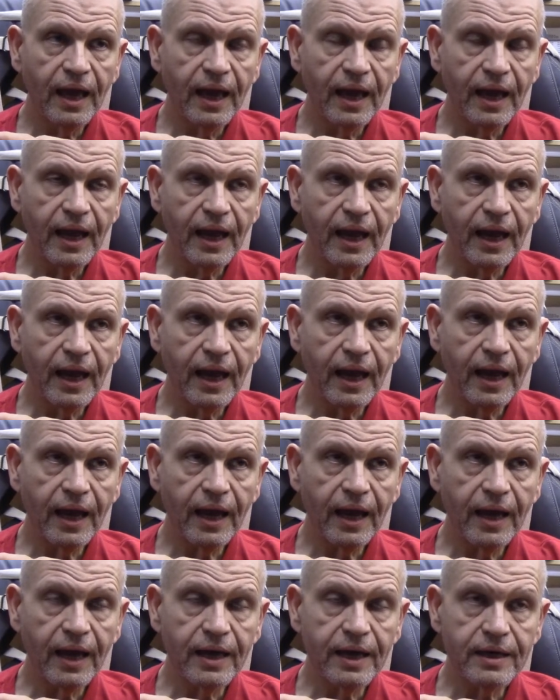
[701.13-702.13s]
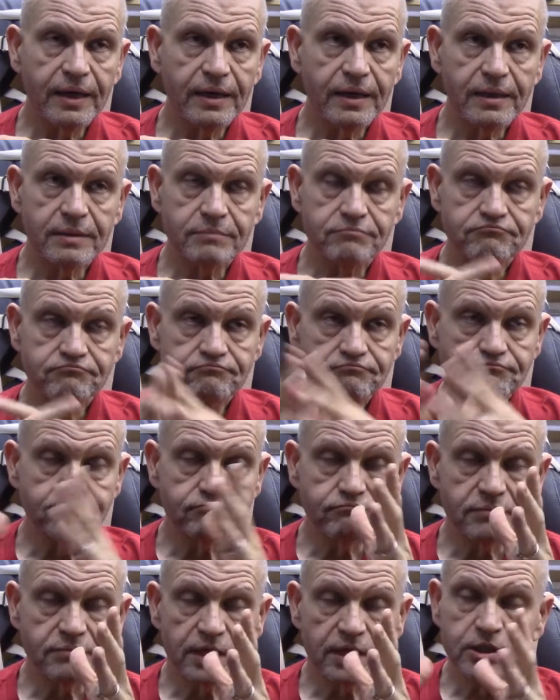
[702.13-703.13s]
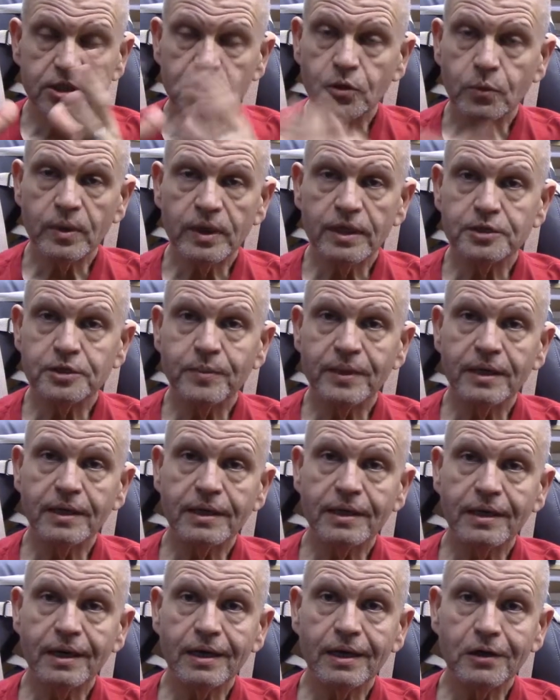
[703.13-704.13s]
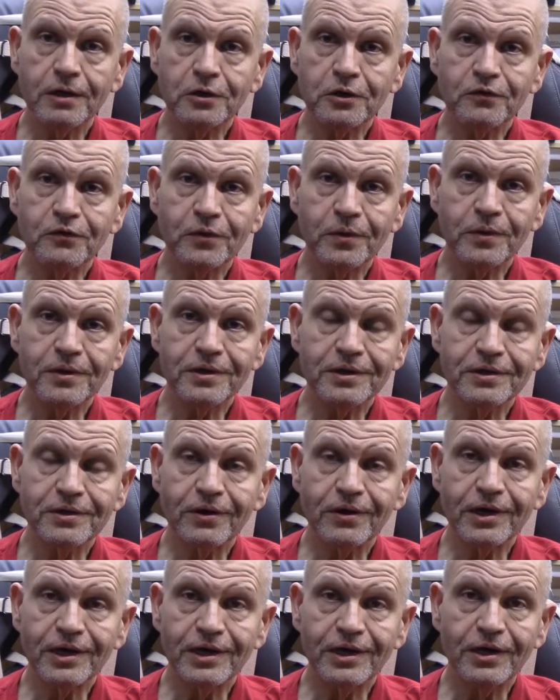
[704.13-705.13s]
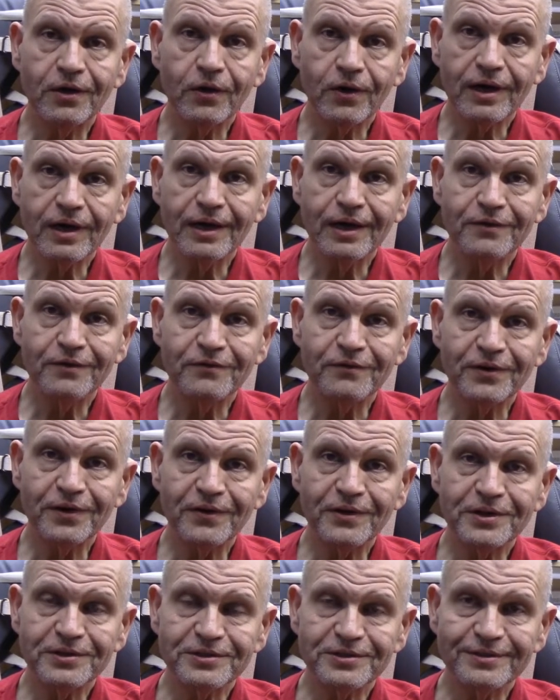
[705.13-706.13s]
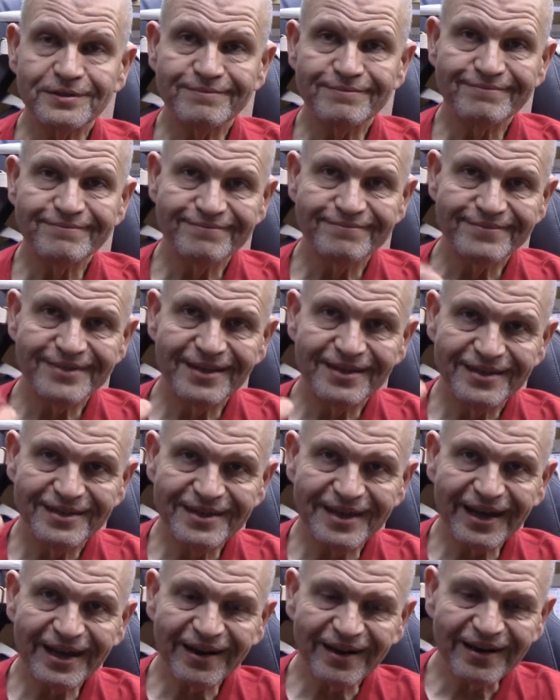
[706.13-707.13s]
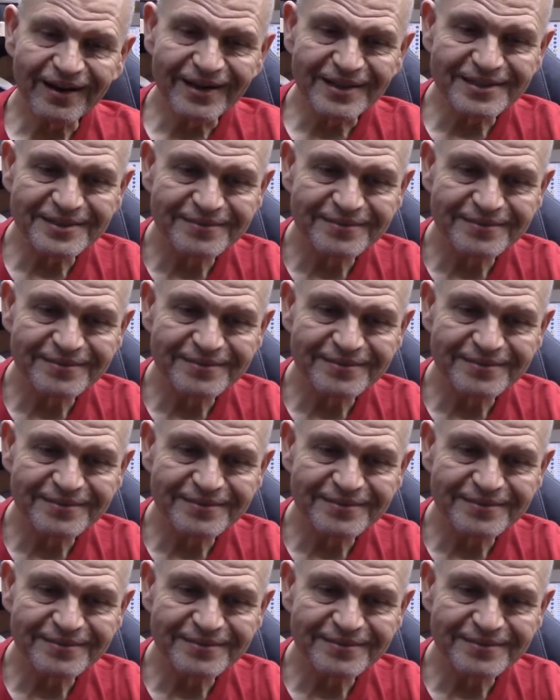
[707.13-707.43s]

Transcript: And until we speak again, I'll look forward to talking to you all again very soon. Take care, guys.